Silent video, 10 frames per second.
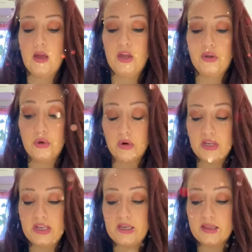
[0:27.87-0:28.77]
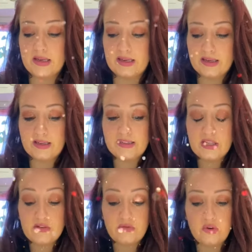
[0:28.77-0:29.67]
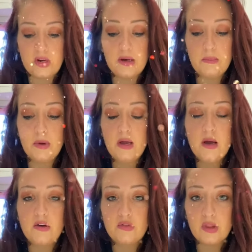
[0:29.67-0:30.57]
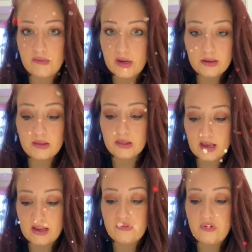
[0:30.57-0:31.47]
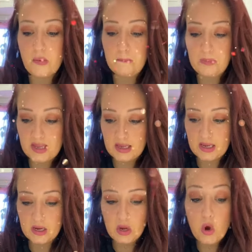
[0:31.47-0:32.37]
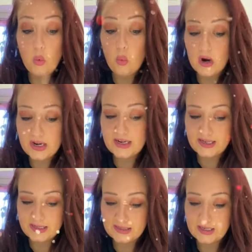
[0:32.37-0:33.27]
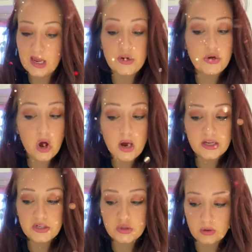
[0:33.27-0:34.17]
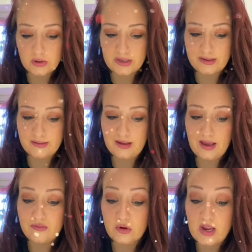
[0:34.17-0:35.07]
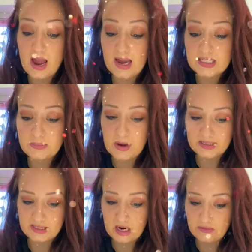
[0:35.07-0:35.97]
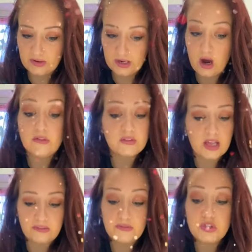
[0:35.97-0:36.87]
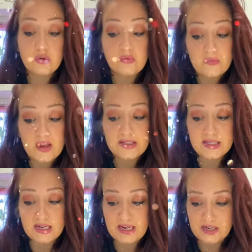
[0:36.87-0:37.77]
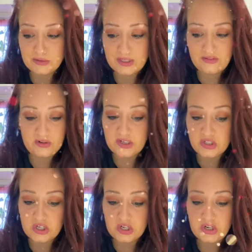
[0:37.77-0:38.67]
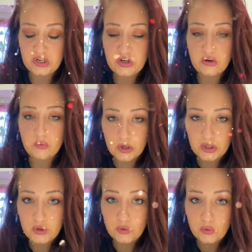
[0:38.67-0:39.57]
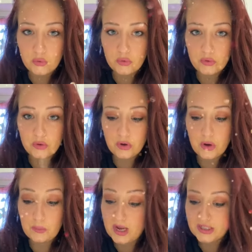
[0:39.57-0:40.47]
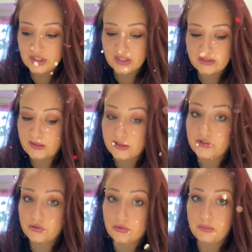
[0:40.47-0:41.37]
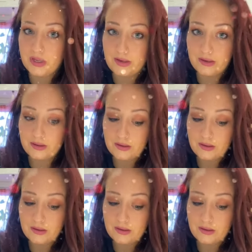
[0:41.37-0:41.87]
Your healing is in the freedom of letting life be what it is and not controlling every aspect of it, of life, to fit a narrow definition of what you imagine it should be.